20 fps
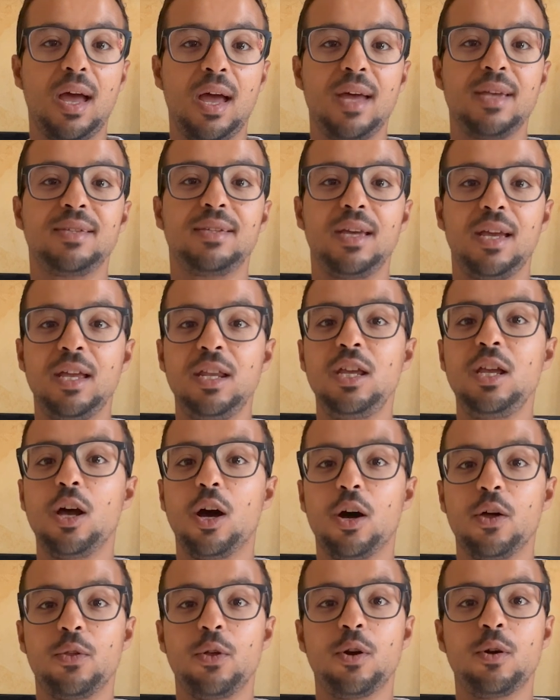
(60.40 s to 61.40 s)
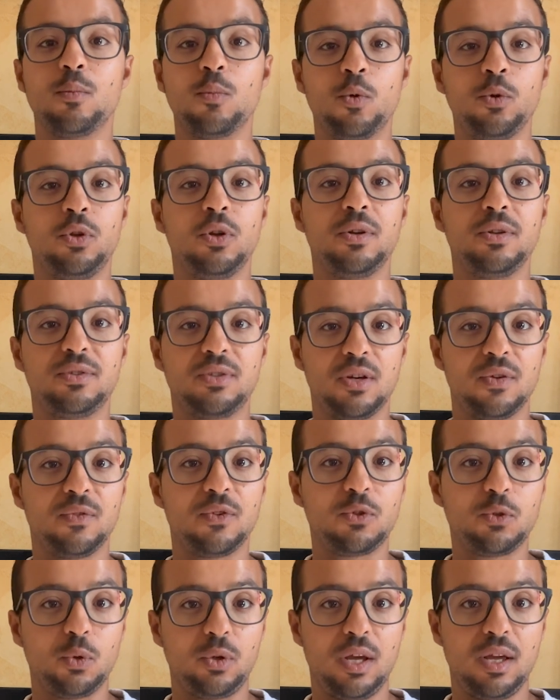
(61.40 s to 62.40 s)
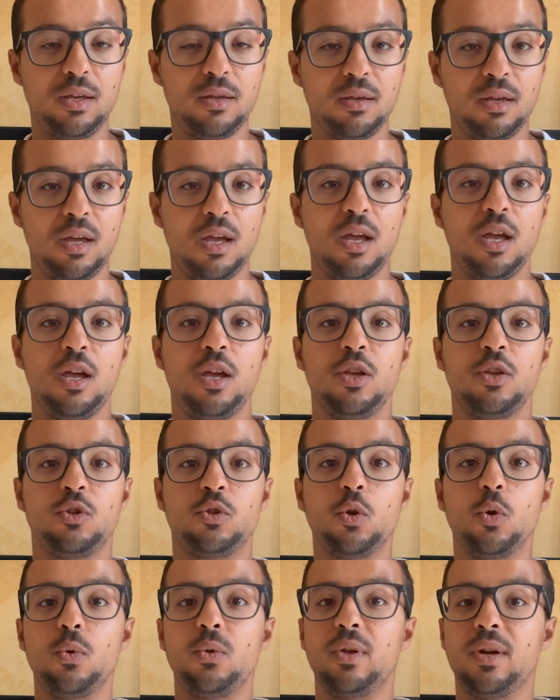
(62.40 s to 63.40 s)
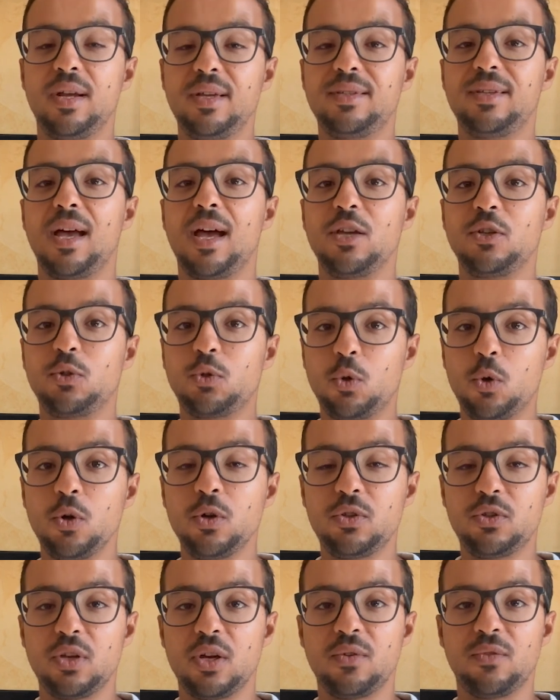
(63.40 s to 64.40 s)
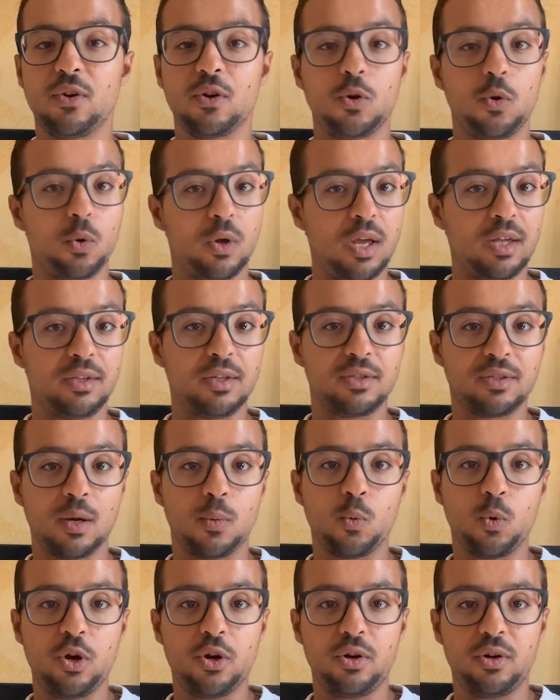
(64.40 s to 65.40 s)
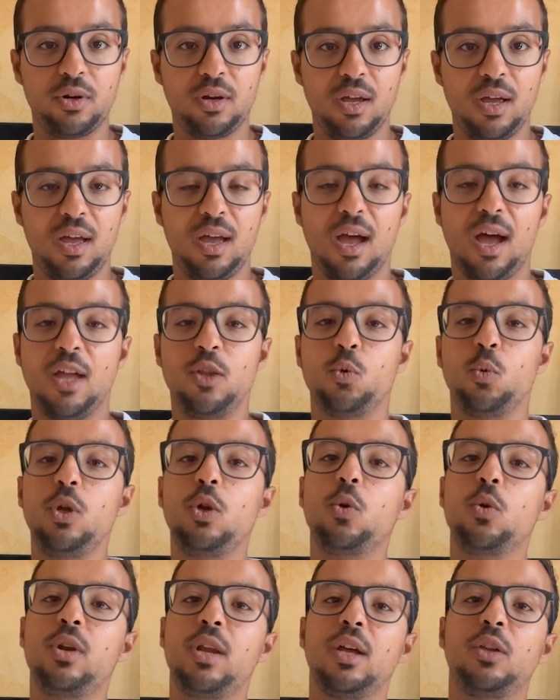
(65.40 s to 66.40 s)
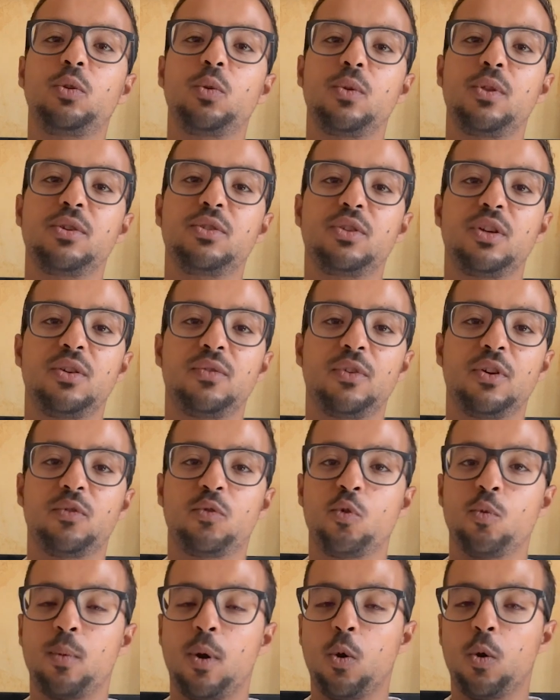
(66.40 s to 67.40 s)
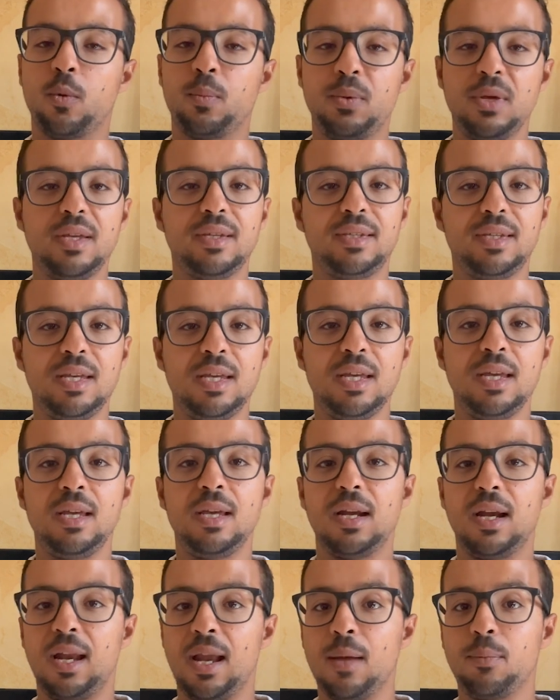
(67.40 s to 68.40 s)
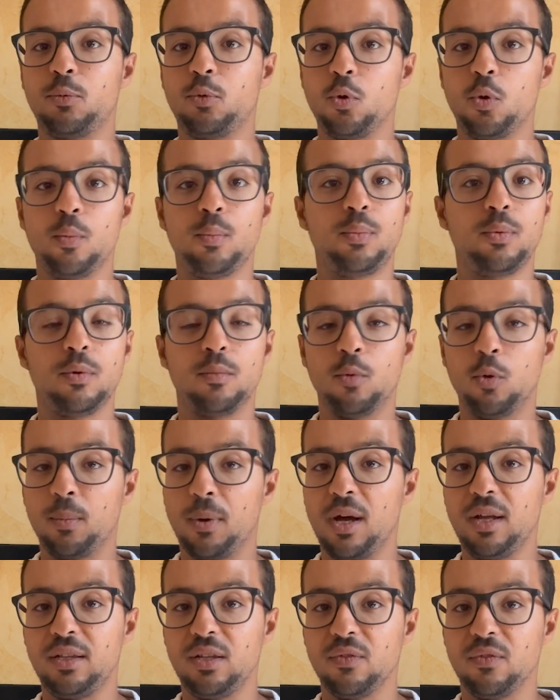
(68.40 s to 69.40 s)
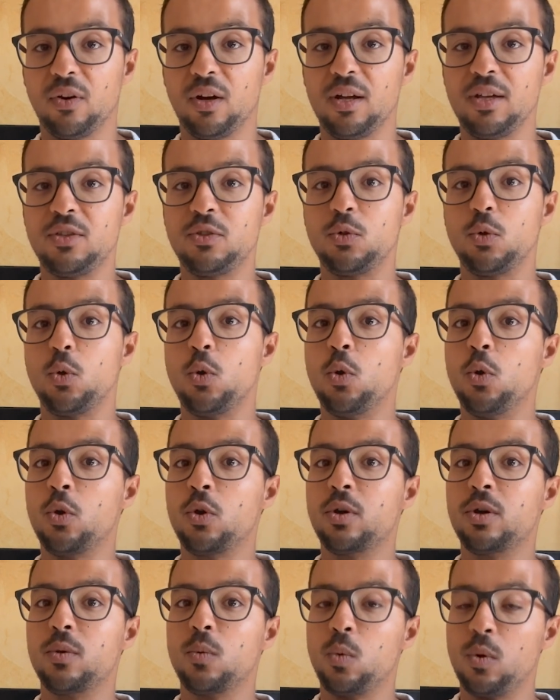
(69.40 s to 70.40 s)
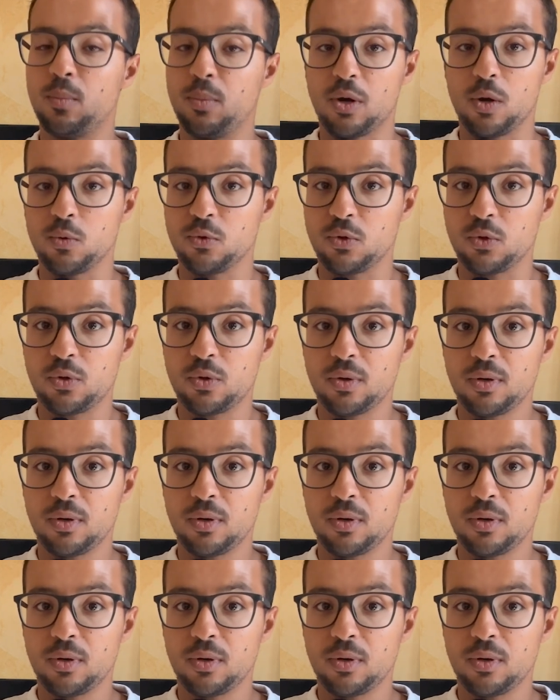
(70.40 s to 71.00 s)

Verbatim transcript: as any other modern service today. So there is a strong server located somewhere, and we connect to this server from our PC, laptop, mobile device, or web browser.